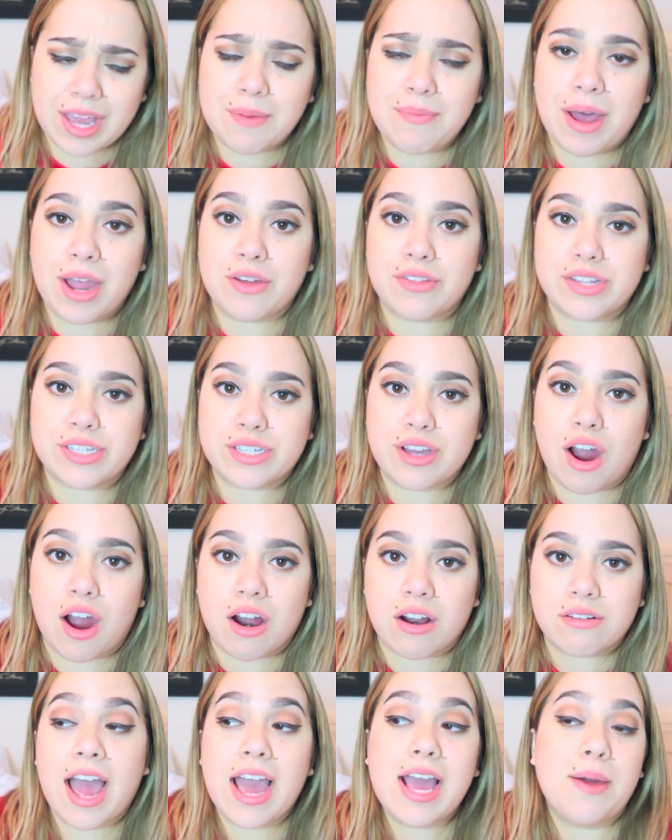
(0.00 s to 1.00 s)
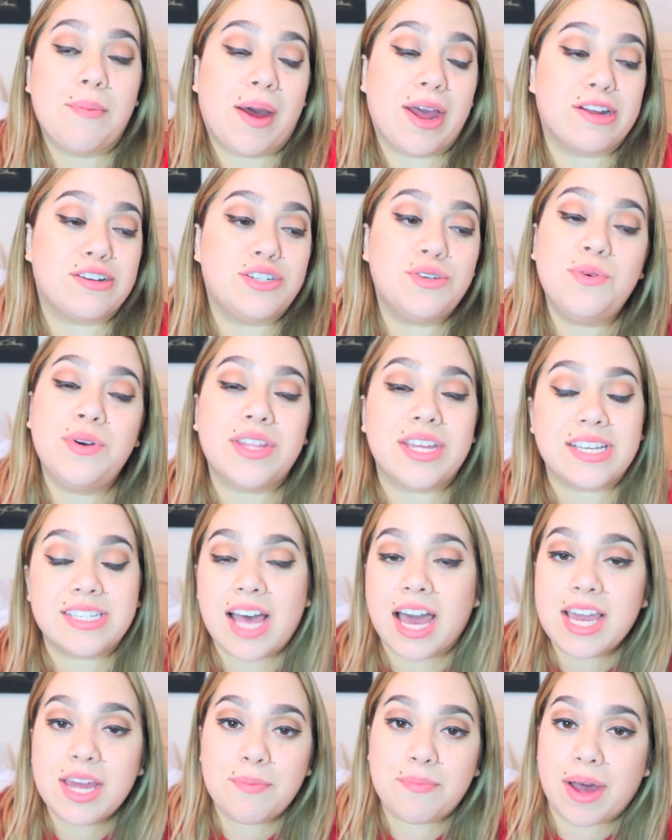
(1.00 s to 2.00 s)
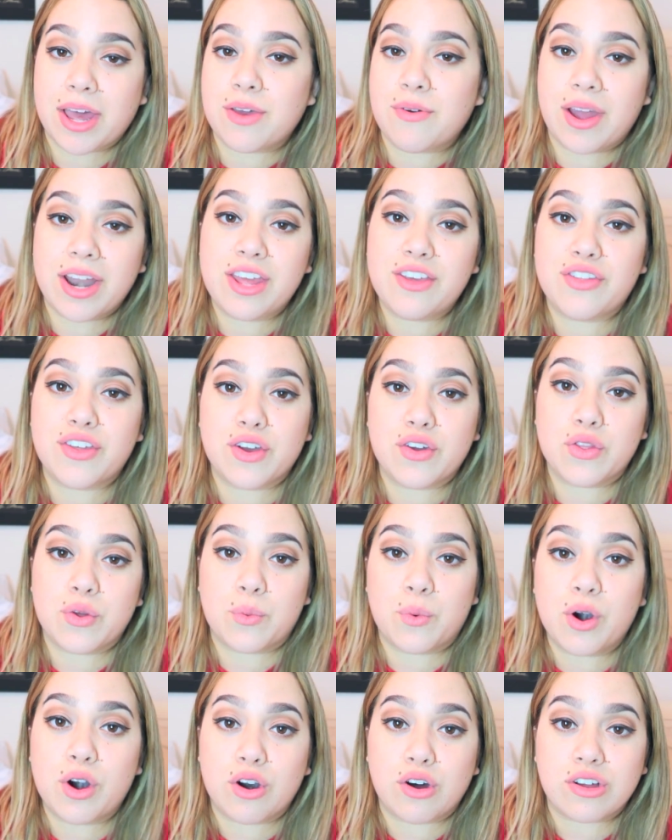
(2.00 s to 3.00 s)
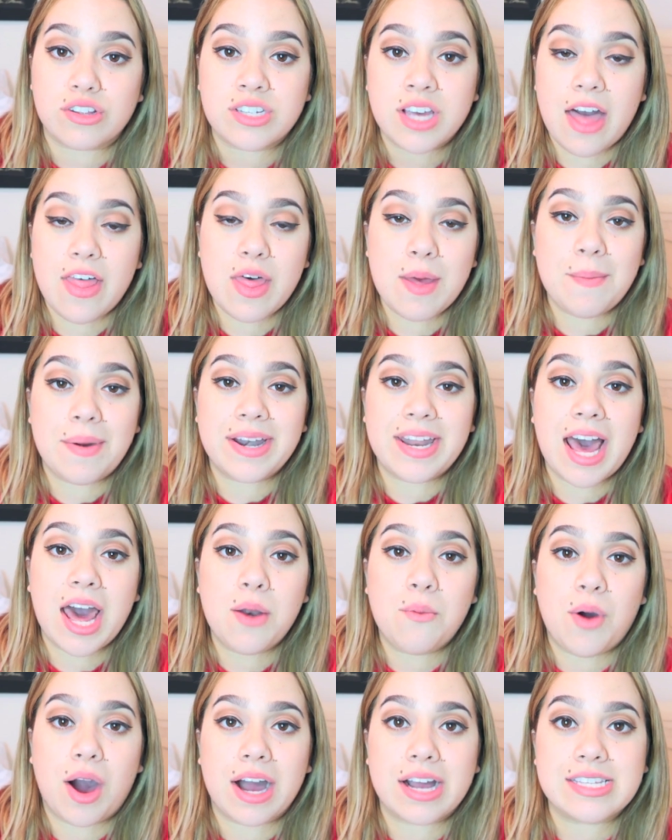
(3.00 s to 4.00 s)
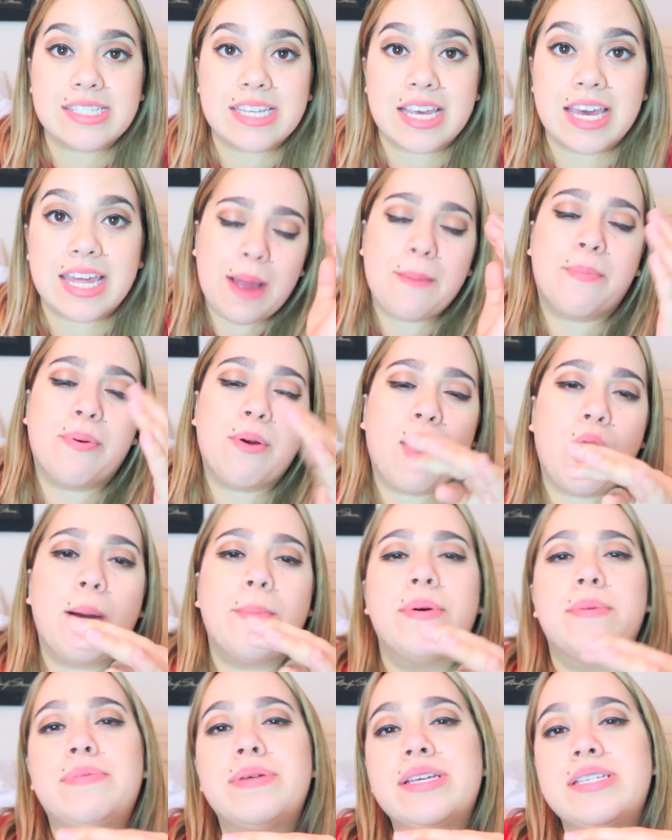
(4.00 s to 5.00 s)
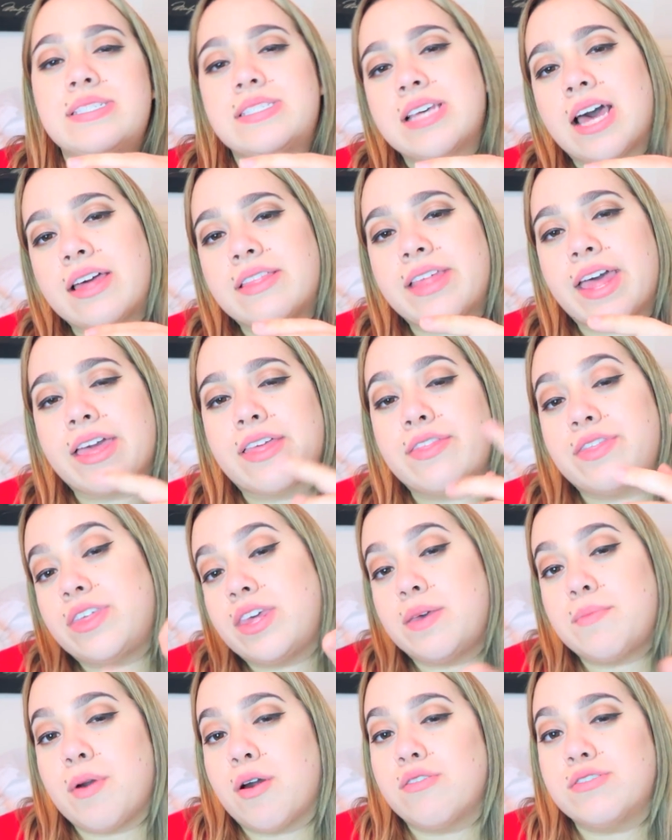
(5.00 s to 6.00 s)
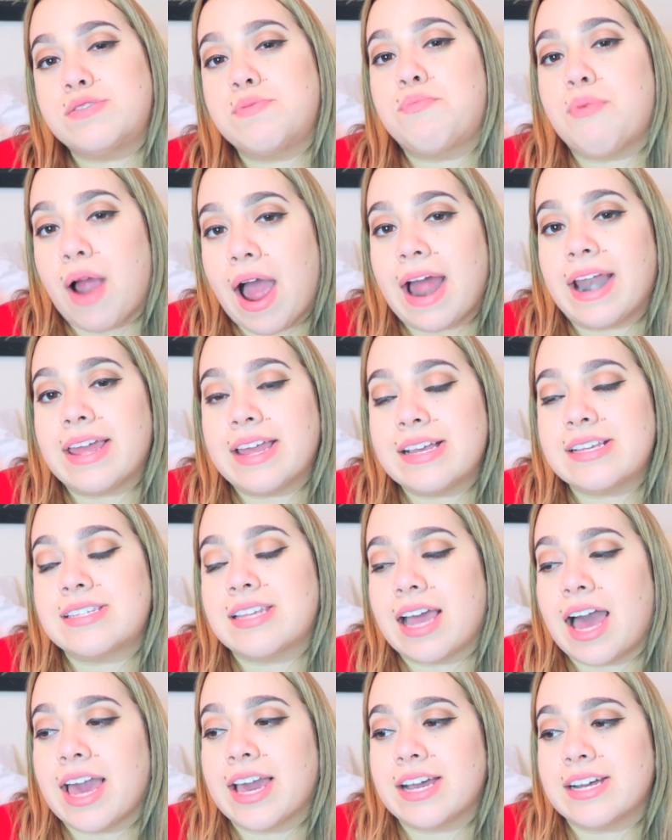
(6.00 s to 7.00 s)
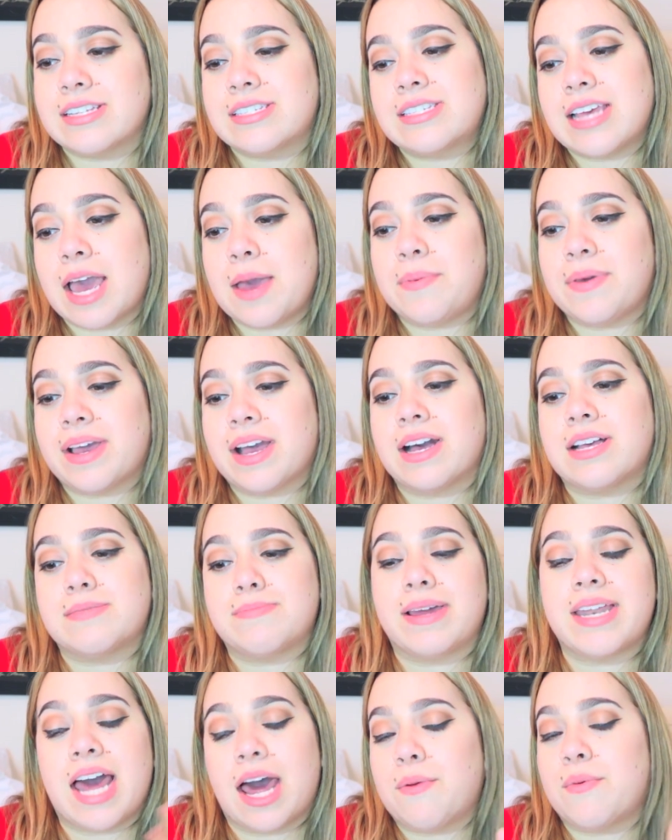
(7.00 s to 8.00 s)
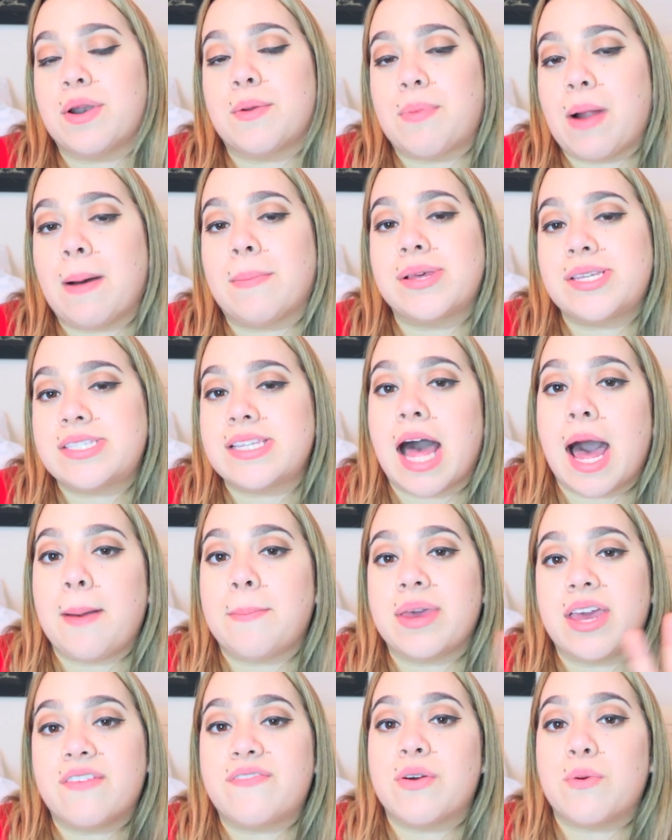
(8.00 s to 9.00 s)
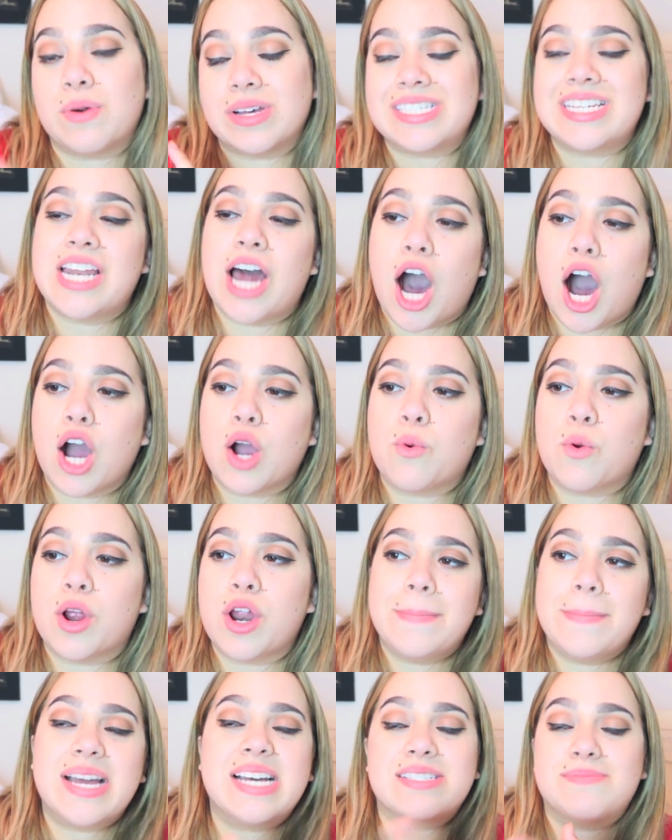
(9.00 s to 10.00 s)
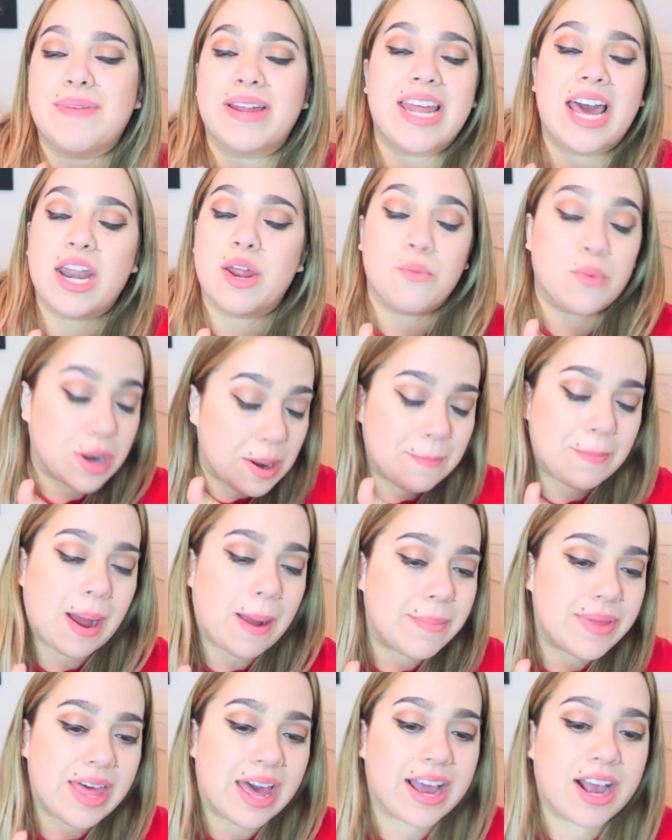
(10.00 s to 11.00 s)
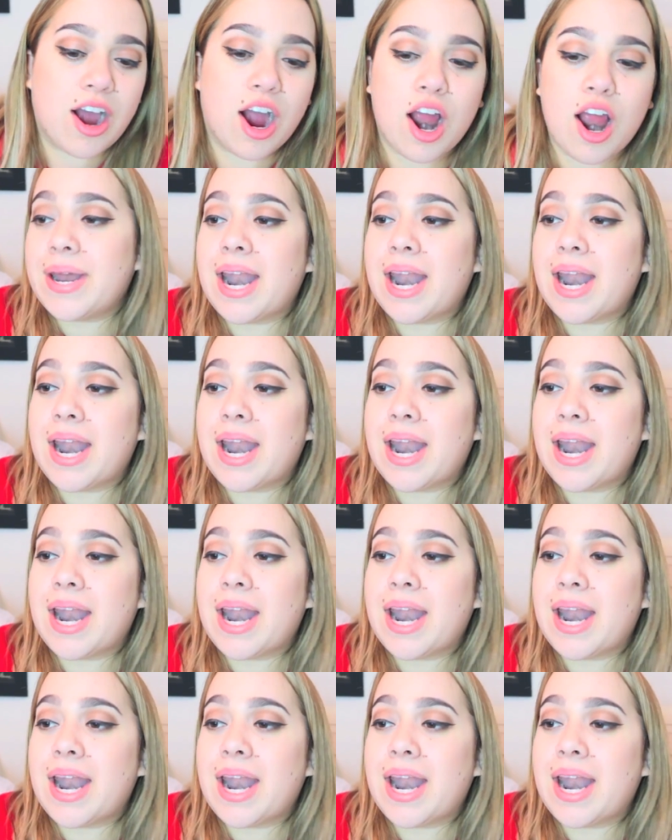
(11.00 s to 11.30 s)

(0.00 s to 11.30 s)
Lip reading: I could buy you this car. I could buy you 2 of these. I could buy you anything in the world. And then my dad walks in. I probably said like the most brattiest thing I could say because my dad would have probably slapped me if it wasn't awkward because my daddy wouldn't buy me that car.